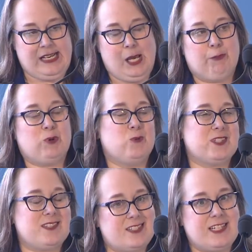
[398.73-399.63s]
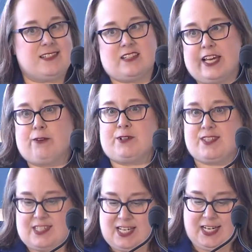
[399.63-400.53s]
but what cities like
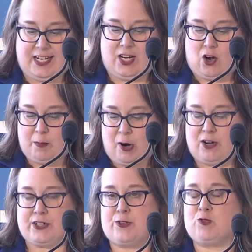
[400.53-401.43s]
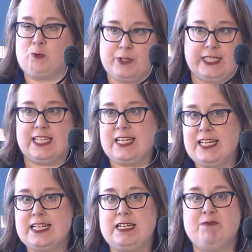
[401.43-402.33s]
Racine and our partners really
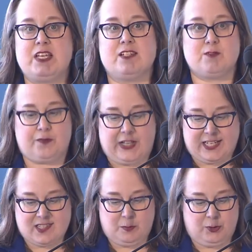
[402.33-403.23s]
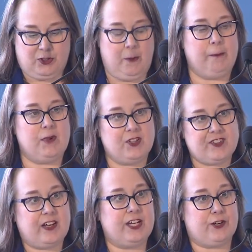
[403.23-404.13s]
need is flexible
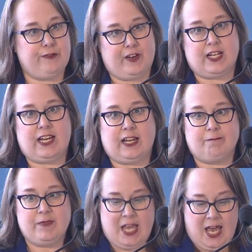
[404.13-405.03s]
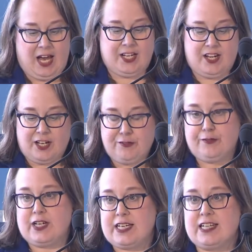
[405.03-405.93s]
multi-year funding. Enough
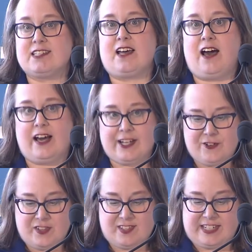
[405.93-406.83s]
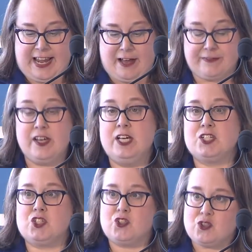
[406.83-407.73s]
funding to hire the staff
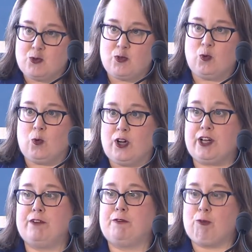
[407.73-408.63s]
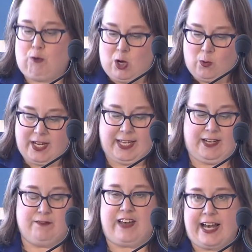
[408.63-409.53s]
to do the work of growing and
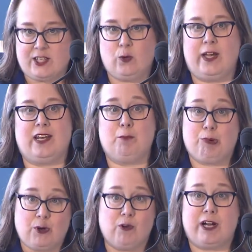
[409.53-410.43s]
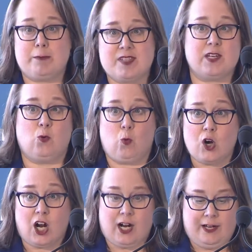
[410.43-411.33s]
evaluating programs that
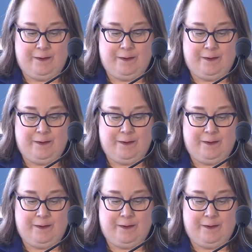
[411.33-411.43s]
work.